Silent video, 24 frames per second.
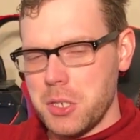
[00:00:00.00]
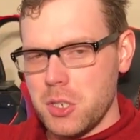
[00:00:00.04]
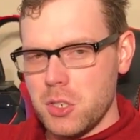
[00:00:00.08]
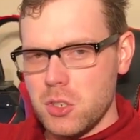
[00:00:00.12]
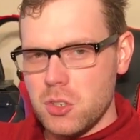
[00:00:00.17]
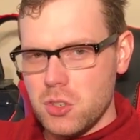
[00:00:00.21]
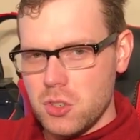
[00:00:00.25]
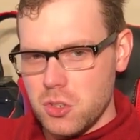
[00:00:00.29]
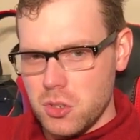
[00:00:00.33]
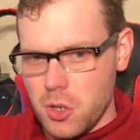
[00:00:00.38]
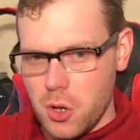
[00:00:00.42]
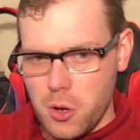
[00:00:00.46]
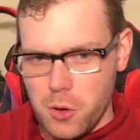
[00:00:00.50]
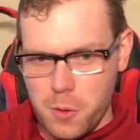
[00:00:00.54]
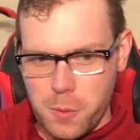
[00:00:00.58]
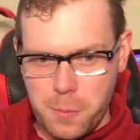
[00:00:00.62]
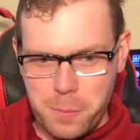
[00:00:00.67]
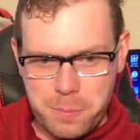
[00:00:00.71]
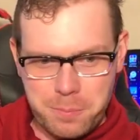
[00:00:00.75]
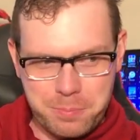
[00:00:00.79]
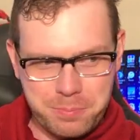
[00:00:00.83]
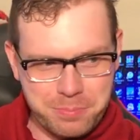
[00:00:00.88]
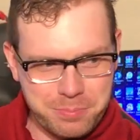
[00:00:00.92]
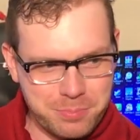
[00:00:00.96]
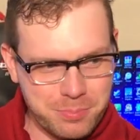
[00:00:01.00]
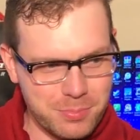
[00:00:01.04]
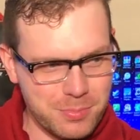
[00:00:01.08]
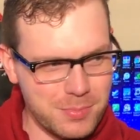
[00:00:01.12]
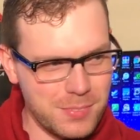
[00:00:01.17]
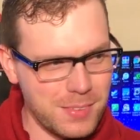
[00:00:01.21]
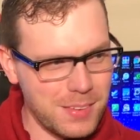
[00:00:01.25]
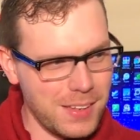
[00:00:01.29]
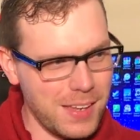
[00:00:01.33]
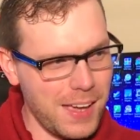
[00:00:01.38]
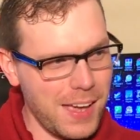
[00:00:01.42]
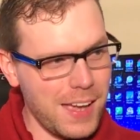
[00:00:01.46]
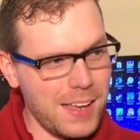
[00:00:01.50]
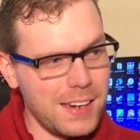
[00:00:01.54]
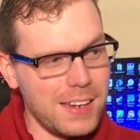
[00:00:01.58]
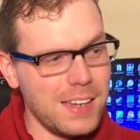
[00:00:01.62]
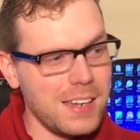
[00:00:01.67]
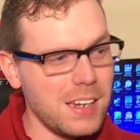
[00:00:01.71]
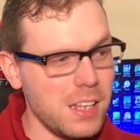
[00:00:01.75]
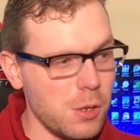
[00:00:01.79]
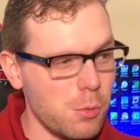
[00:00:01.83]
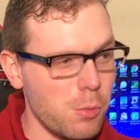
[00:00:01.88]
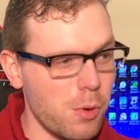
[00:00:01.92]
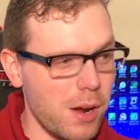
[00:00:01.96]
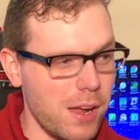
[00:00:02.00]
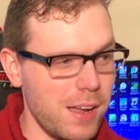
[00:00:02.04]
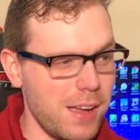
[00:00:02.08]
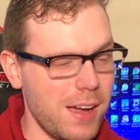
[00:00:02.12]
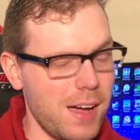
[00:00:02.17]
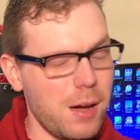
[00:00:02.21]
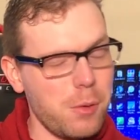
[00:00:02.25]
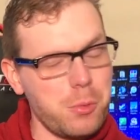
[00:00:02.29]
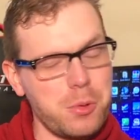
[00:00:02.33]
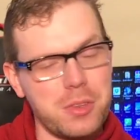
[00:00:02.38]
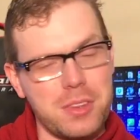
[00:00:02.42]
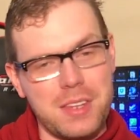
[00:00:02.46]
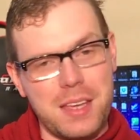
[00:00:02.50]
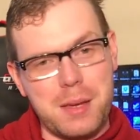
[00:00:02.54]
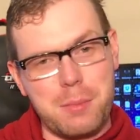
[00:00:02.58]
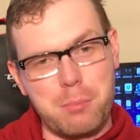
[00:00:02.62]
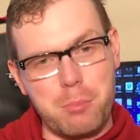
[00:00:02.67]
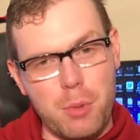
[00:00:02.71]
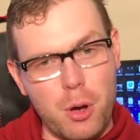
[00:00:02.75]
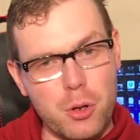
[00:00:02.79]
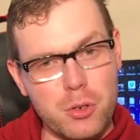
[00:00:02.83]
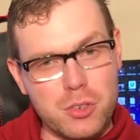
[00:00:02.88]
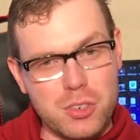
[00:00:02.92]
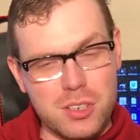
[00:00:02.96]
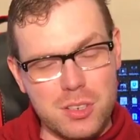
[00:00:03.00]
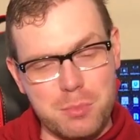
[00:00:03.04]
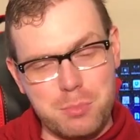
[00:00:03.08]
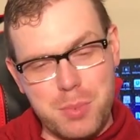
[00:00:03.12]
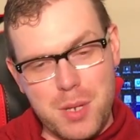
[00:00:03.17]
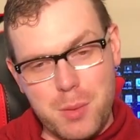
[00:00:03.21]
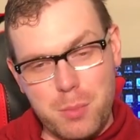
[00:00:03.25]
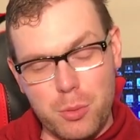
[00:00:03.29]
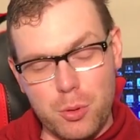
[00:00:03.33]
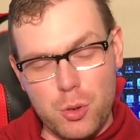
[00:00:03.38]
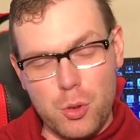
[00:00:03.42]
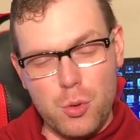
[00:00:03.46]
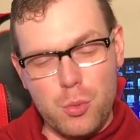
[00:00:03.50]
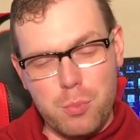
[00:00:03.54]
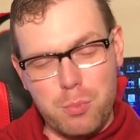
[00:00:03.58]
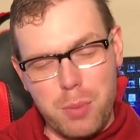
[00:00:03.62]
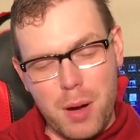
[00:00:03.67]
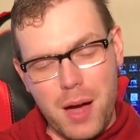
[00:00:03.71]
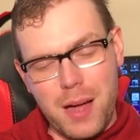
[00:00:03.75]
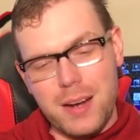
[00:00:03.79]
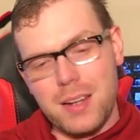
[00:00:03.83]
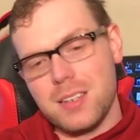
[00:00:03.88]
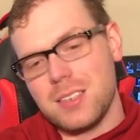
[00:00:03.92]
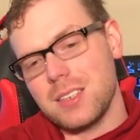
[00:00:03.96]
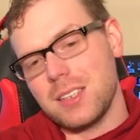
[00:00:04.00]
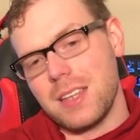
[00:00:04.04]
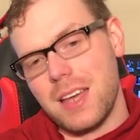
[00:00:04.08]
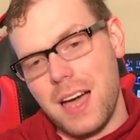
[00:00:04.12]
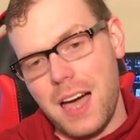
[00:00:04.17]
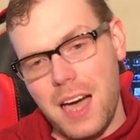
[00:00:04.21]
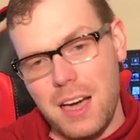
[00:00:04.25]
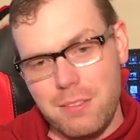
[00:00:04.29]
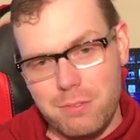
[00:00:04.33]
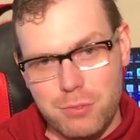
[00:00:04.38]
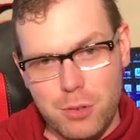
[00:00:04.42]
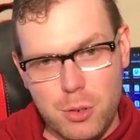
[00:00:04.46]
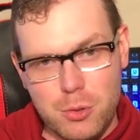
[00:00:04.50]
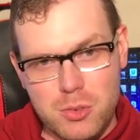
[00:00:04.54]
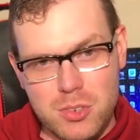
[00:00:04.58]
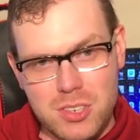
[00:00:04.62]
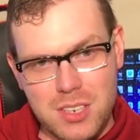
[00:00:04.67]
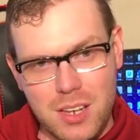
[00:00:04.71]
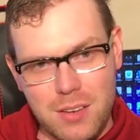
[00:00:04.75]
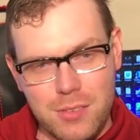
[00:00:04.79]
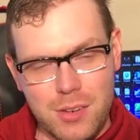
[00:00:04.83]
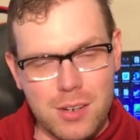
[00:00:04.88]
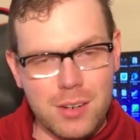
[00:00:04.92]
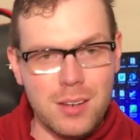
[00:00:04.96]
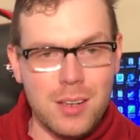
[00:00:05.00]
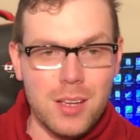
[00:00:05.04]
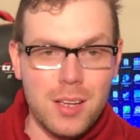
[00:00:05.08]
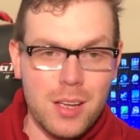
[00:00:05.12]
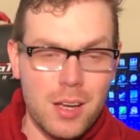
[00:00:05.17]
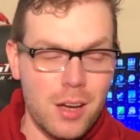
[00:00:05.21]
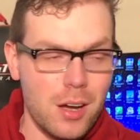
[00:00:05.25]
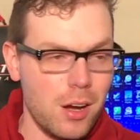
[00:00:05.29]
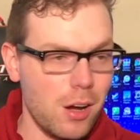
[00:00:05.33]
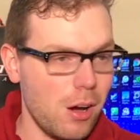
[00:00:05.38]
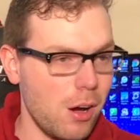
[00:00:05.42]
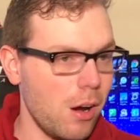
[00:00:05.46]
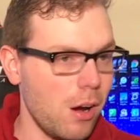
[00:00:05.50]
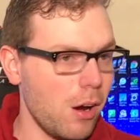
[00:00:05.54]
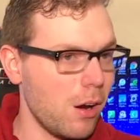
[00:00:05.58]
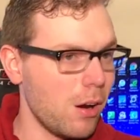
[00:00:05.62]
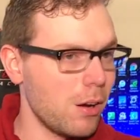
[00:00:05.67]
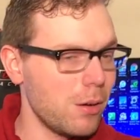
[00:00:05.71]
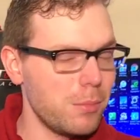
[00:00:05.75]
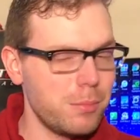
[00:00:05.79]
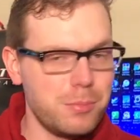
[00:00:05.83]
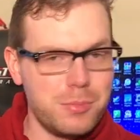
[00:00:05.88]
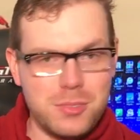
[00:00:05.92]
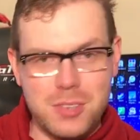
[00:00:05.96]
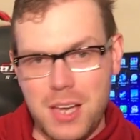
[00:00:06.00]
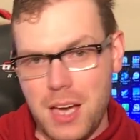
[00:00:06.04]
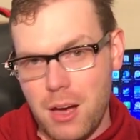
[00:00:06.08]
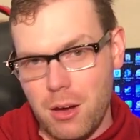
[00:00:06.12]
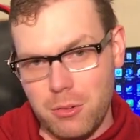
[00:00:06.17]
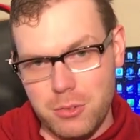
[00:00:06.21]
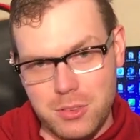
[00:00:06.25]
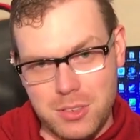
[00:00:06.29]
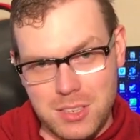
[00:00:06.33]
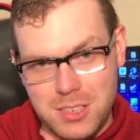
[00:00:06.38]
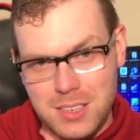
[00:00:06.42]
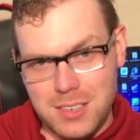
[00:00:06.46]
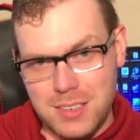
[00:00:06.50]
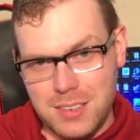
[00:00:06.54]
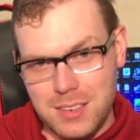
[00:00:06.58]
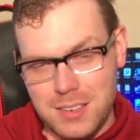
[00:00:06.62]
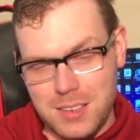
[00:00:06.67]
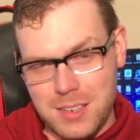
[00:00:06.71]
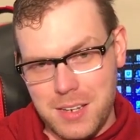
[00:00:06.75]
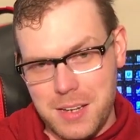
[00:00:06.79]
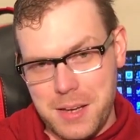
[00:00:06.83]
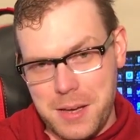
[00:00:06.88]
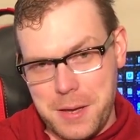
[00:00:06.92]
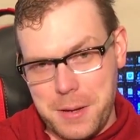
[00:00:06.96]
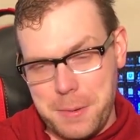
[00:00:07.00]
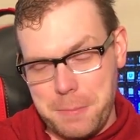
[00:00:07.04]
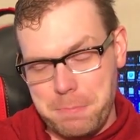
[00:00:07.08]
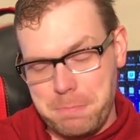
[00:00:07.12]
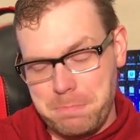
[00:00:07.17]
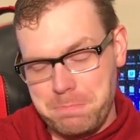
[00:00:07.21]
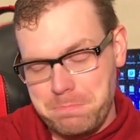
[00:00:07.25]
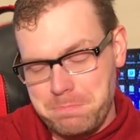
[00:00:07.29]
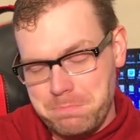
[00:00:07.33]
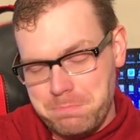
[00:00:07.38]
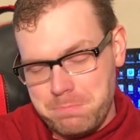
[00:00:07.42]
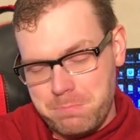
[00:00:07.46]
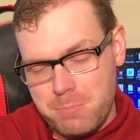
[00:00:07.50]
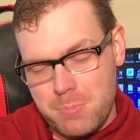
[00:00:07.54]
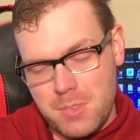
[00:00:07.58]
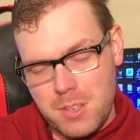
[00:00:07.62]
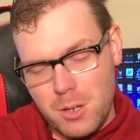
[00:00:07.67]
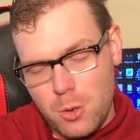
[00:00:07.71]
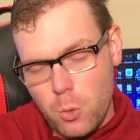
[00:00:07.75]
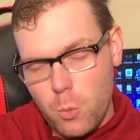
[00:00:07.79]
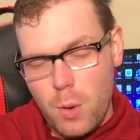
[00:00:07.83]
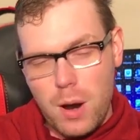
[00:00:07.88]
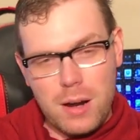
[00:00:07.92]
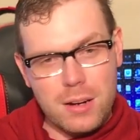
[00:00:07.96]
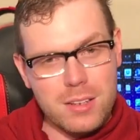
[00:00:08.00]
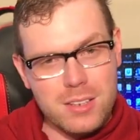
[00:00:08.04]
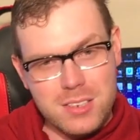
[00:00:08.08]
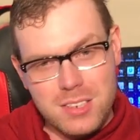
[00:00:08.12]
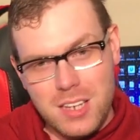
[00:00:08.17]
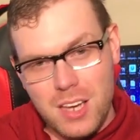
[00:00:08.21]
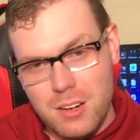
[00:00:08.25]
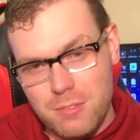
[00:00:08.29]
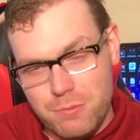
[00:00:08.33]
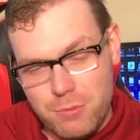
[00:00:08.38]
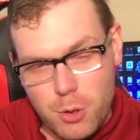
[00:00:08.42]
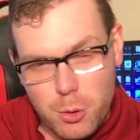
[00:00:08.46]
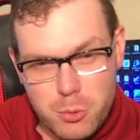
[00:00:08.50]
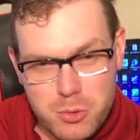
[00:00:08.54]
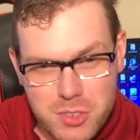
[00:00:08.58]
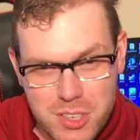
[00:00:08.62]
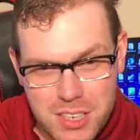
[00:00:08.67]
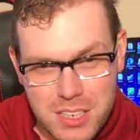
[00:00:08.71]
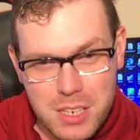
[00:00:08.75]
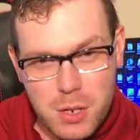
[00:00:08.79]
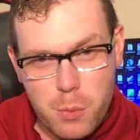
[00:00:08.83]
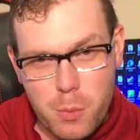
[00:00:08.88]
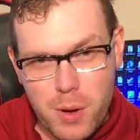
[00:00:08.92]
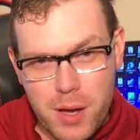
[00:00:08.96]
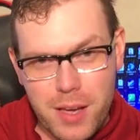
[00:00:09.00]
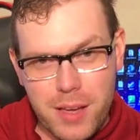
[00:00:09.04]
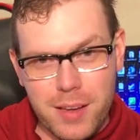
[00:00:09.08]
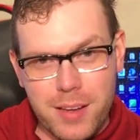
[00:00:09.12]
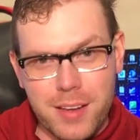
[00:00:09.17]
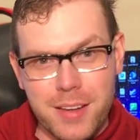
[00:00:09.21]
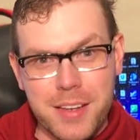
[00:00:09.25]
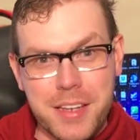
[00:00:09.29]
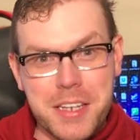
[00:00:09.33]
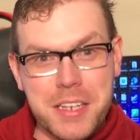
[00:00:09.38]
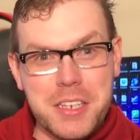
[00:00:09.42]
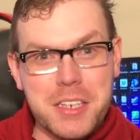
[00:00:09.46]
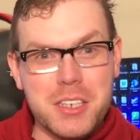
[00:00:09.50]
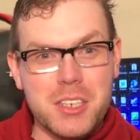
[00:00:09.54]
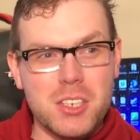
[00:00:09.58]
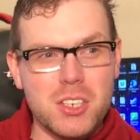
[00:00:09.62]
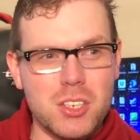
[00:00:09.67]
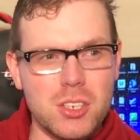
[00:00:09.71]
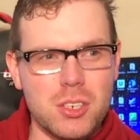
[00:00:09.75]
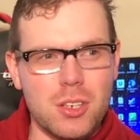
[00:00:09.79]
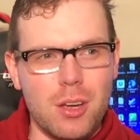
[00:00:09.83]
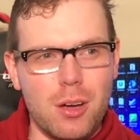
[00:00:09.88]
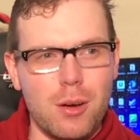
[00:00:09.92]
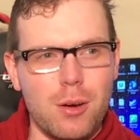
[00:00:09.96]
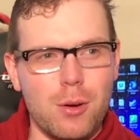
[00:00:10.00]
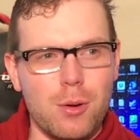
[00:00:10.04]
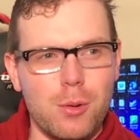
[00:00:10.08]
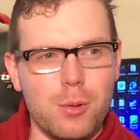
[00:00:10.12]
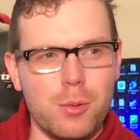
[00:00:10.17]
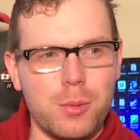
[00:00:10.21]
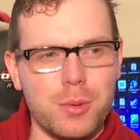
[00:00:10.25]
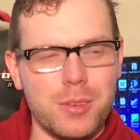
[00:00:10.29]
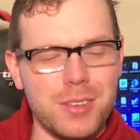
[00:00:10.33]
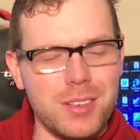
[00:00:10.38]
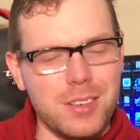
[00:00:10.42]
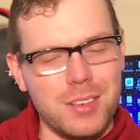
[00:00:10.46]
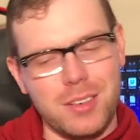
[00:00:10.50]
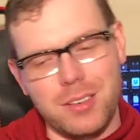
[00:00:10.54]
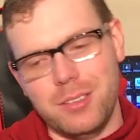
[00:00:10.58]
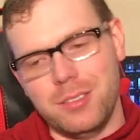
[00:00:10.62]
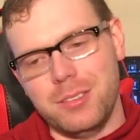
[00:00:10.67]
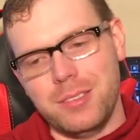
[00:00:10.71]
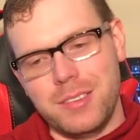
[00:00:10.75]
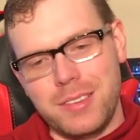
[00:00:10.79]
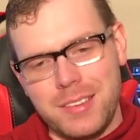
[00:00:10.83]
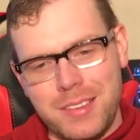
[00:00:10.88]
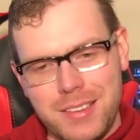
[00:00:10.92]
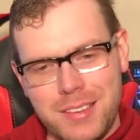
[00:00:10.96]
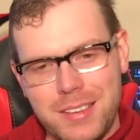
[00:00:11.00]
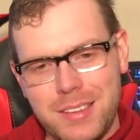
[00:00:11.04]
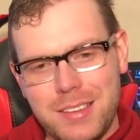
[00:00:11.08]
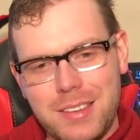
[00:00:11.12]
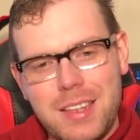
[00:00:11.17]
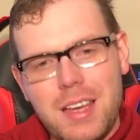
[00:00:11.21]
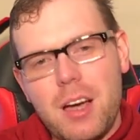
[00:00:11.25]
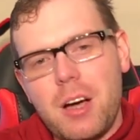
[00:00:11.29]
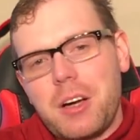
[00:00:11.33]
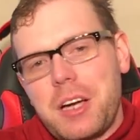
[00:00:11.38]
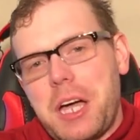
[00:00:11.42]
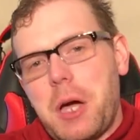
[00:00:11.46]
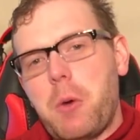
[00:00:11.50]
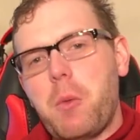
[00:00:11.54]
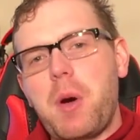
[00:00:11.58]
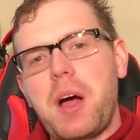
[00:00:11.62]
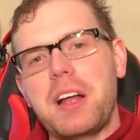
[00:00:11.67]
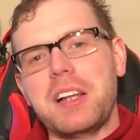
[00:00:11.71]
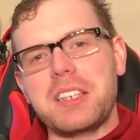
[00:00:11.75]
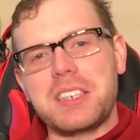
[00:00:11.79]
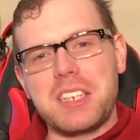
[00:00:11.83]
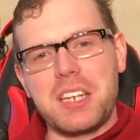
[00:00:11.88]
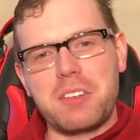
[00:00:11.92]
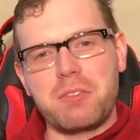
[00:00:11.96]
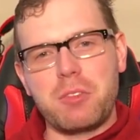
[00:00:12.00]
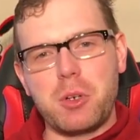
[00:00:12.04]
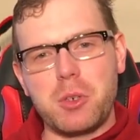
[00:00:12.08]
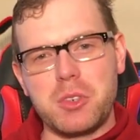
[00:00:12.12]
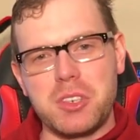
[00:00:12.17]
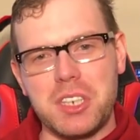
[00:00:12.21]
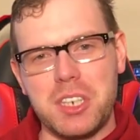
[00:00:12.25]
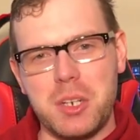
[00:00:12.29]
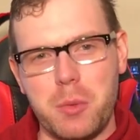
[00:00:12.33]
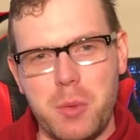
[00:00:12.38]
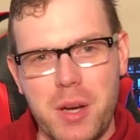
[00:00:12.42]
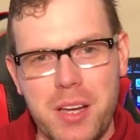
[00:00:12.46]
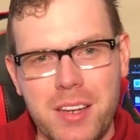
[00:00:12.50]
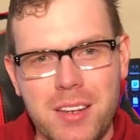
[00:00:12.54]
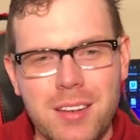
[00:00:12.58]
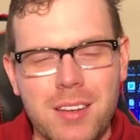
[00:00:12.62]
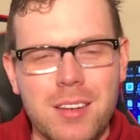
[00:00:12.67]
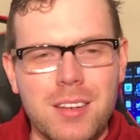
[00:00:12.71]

So at any rate, I would think most of the people who bought into the iPhone 7 are touting wireless headphones anyway. So, you know, they all got wireless headphones anyway.